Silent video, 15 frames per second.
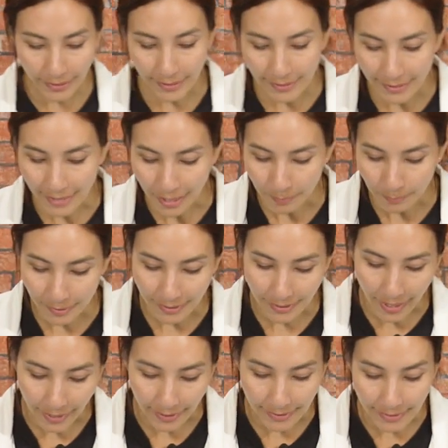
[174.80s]
the same
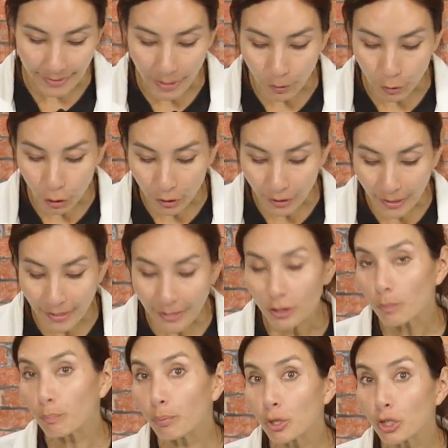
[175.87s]
size. Now you're gonna need to
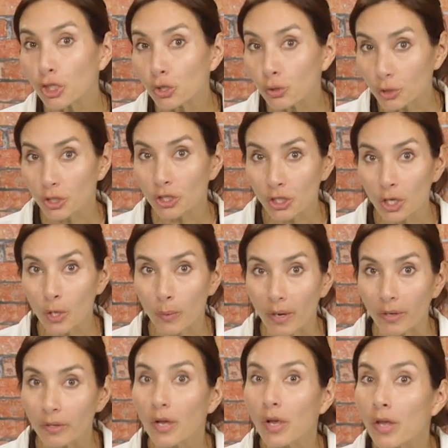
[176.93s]
push your skewer
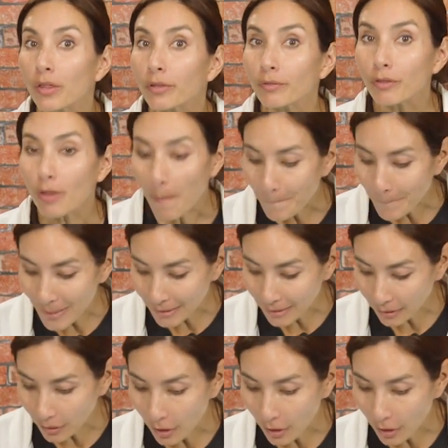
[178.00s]
through the middle